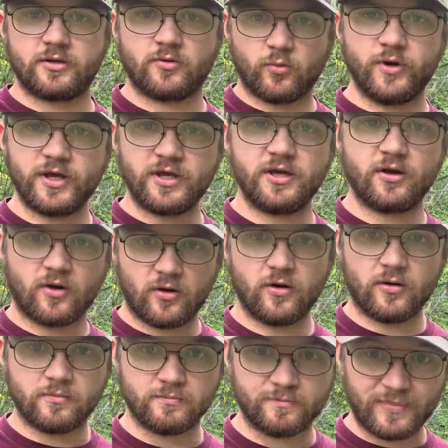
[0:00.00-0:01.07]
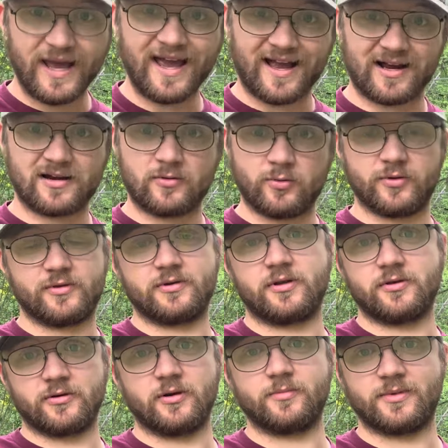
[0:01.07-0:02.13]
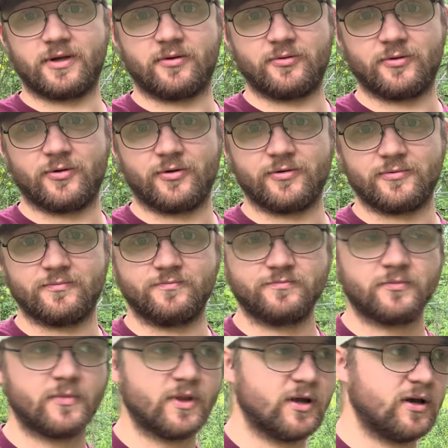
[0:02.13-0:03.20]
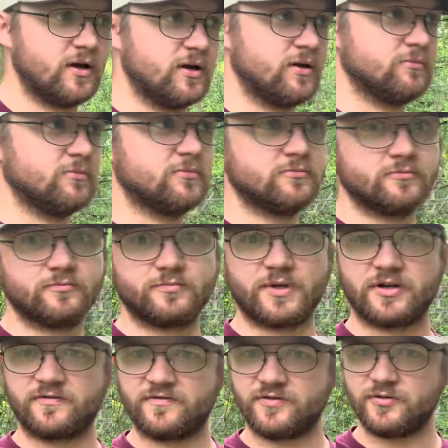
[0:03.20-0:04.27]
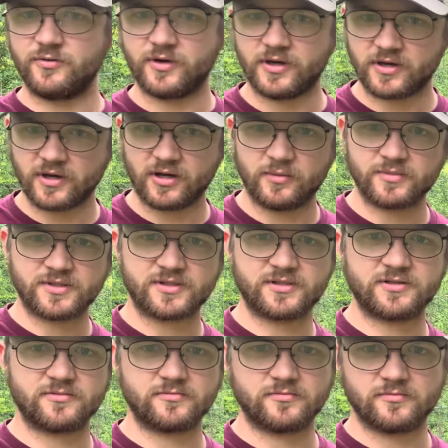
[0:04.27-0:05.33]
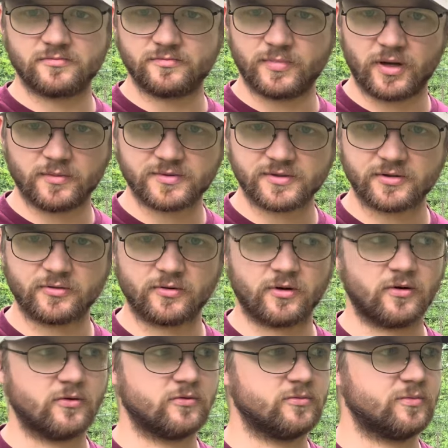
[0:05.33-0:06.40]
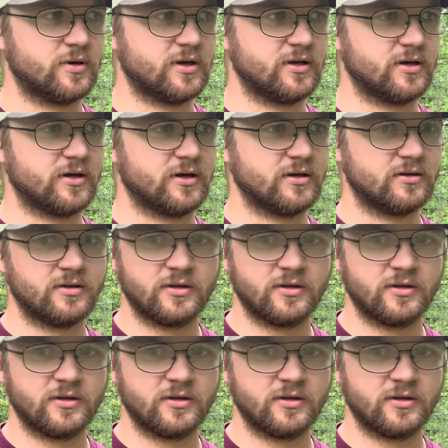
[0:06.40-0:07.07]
we are back with another update on the garden. Been a few hiccups, some bumps in the road, but